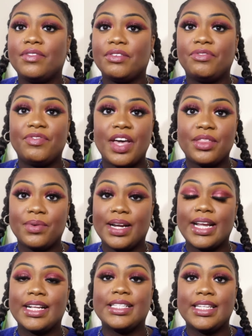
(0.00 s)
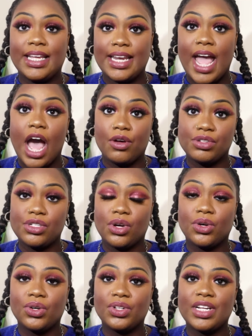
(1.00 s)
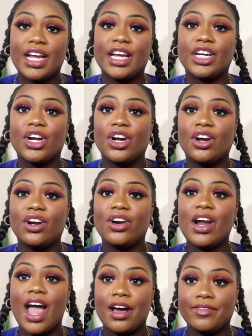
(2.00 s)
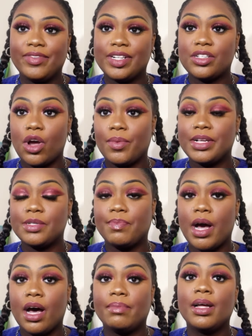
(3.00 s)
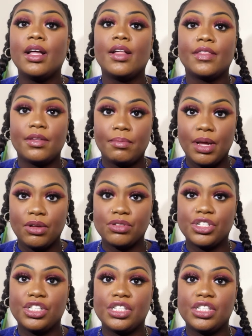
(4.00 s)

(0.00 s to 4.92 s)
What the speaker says: of the Featherington household, and her outfits always pop the most.